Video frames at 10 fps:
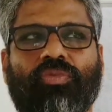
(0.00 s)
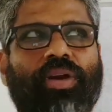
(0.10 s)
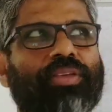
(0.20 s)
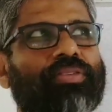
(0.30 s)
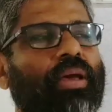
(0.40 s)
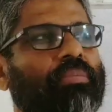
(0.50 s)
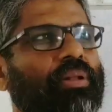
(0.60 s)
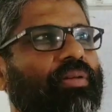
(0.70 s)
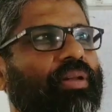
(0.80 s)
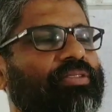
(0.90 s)
For
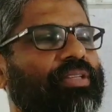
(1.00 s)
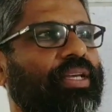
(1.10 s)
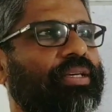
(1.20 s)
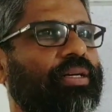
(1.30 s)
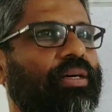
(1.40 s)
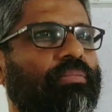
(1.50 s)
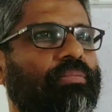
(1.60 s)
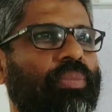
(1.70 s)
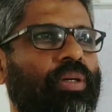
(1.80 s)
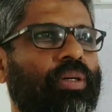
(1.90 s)
example, let's take our